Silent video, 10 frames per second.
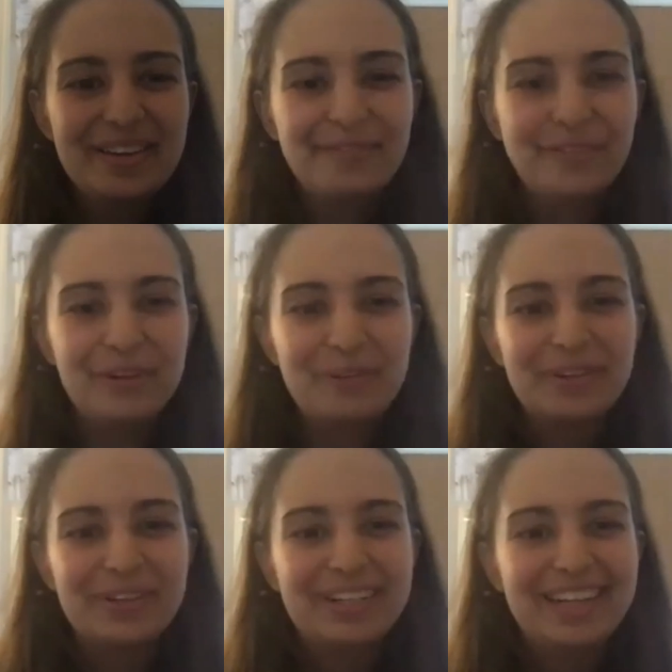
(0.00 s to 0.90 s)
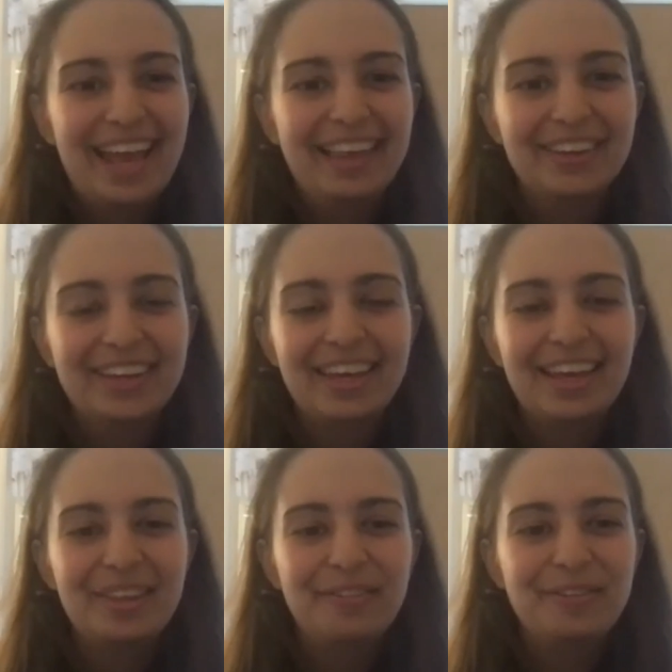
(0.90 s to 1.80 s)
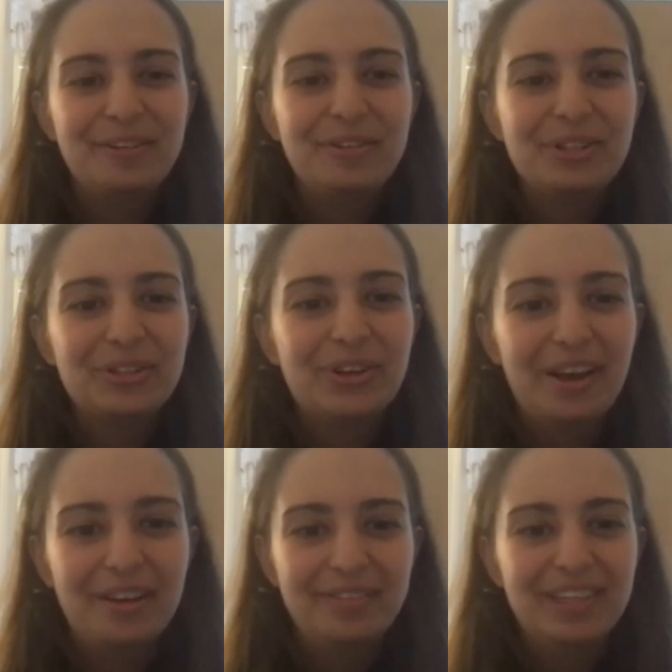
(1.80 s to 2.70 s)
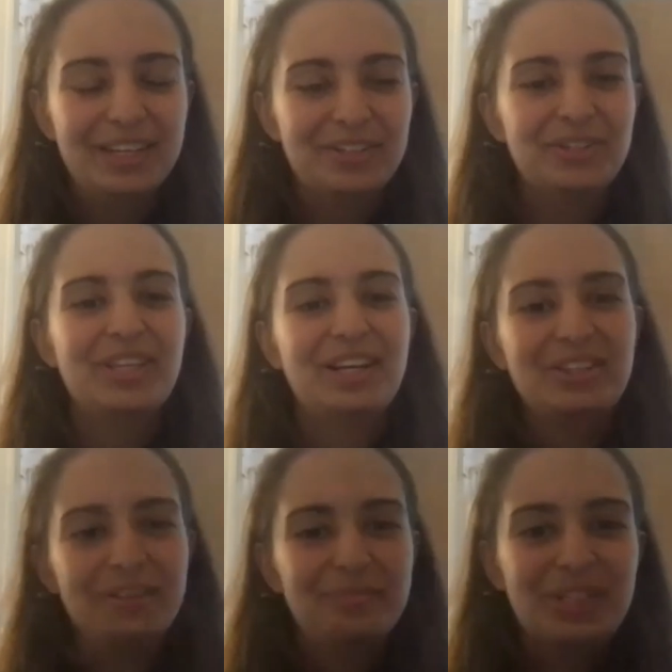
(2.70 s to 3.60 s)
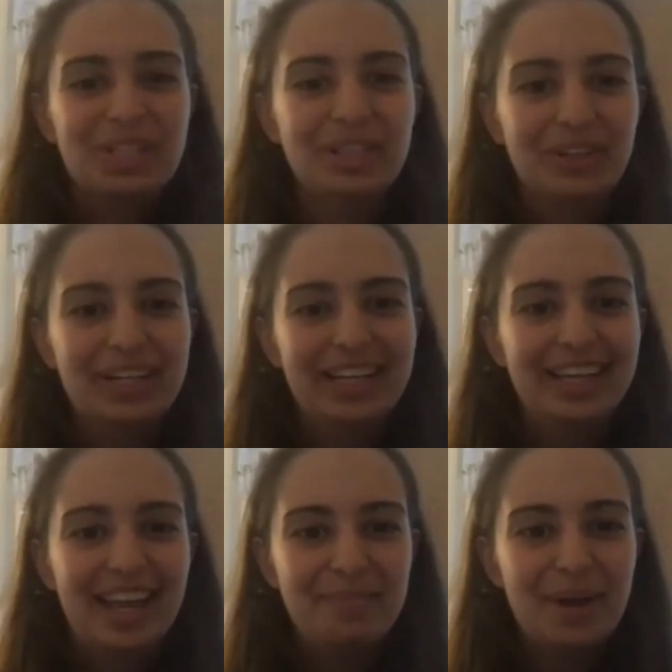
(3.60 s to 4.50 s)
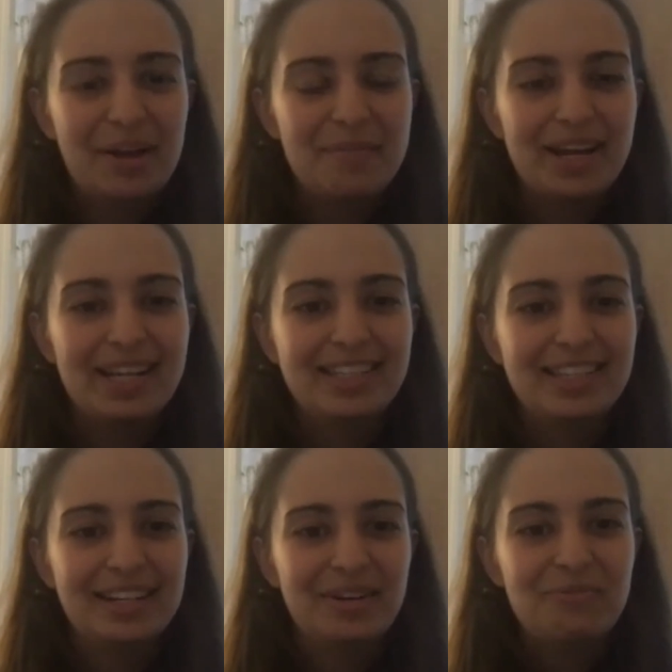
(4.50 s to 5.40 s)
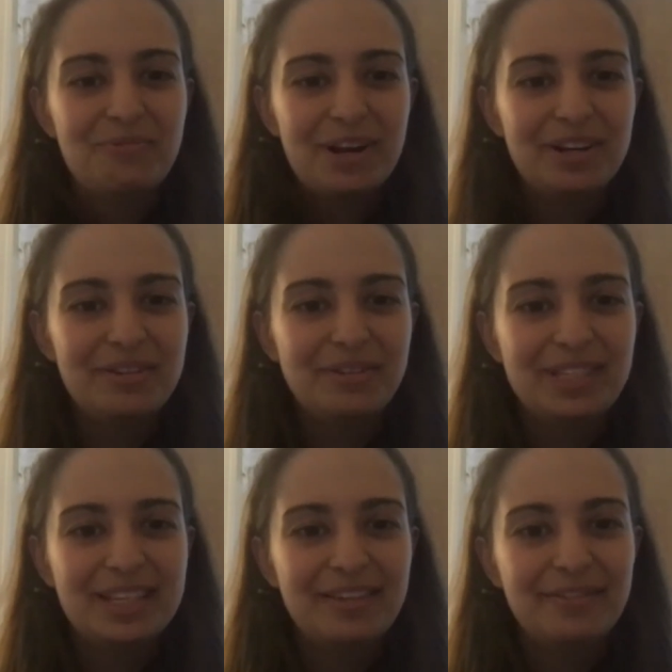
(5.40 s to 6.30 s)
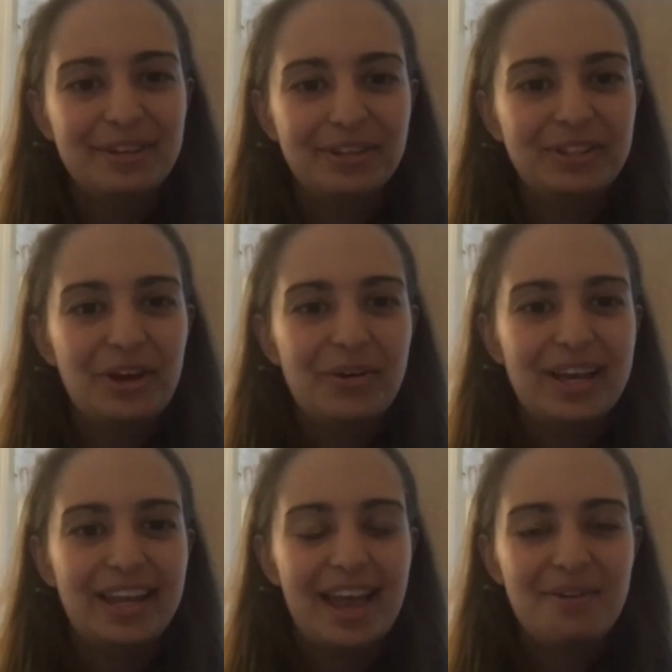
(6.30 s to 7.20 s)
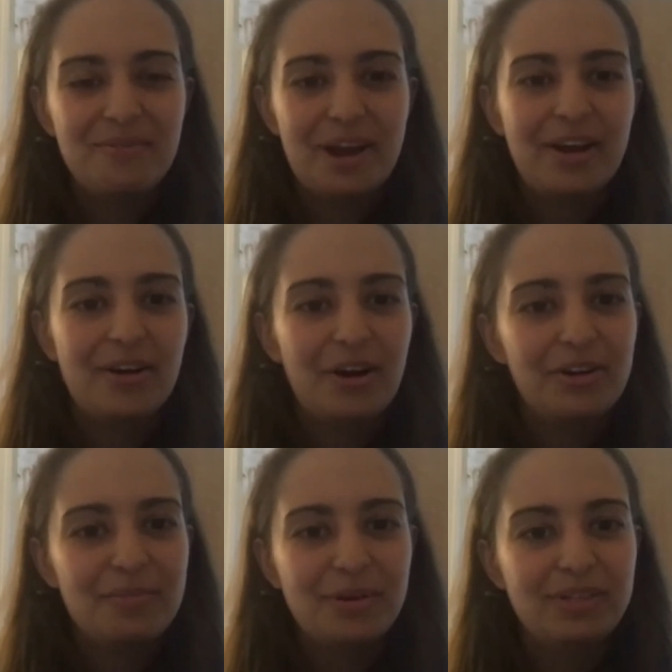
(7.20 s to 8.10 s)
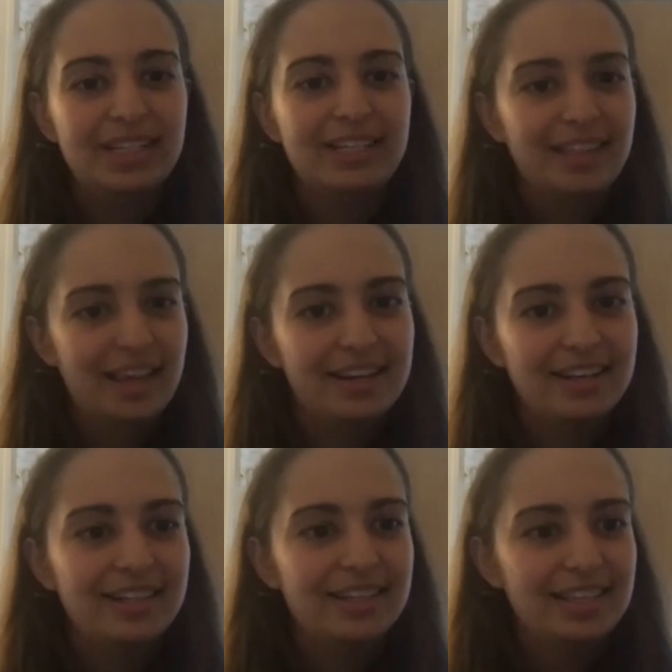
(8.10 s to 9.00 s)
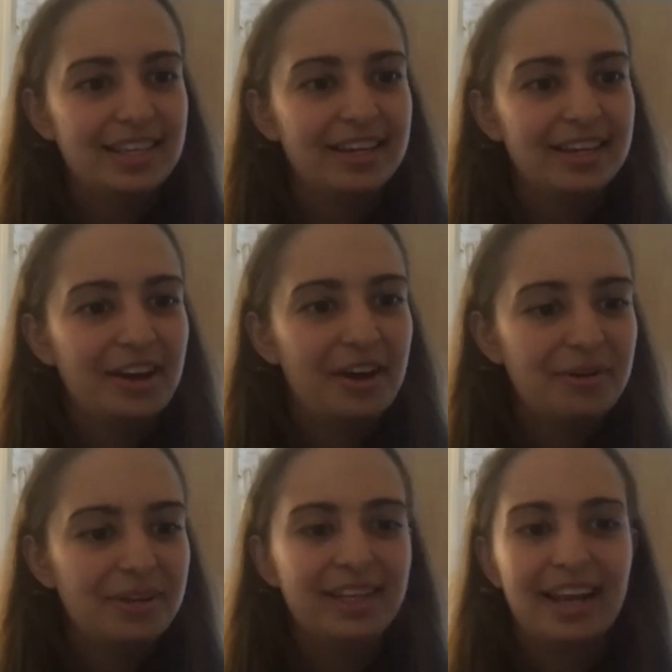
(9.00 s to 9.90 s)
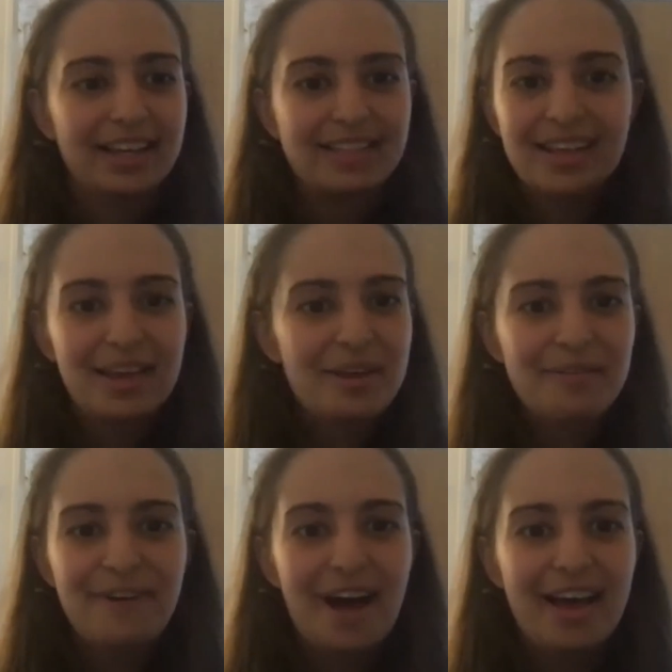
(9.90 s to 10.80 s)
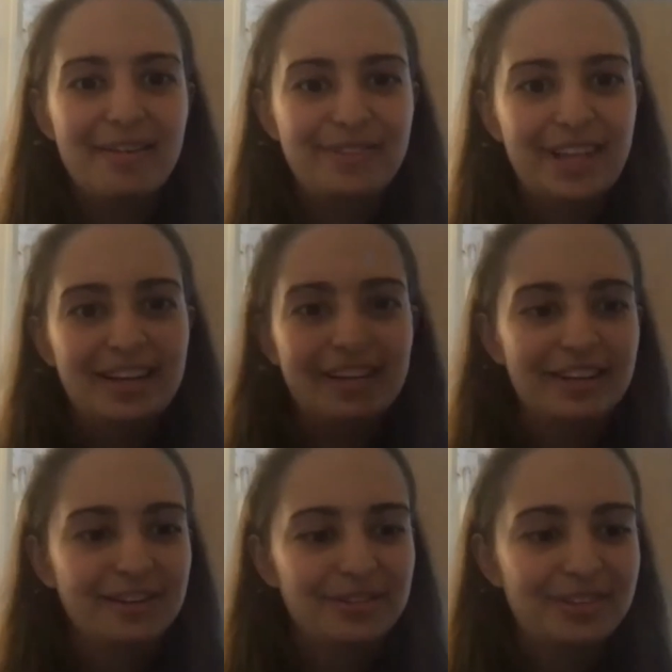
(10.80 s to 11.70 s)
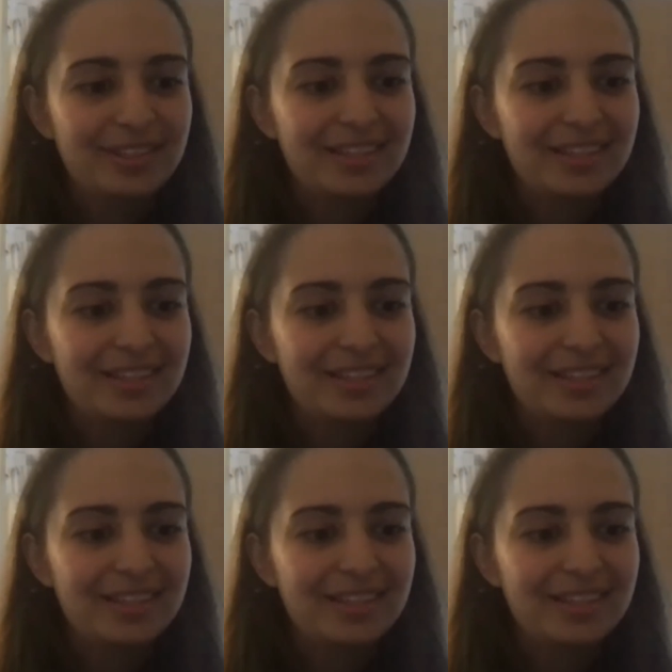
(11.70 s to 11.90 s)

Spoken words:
forward and looking at the future of the intersection of machine learning and biomedicine, where do you see the field going, and where are you most excited to see it go in the next 5-10 years?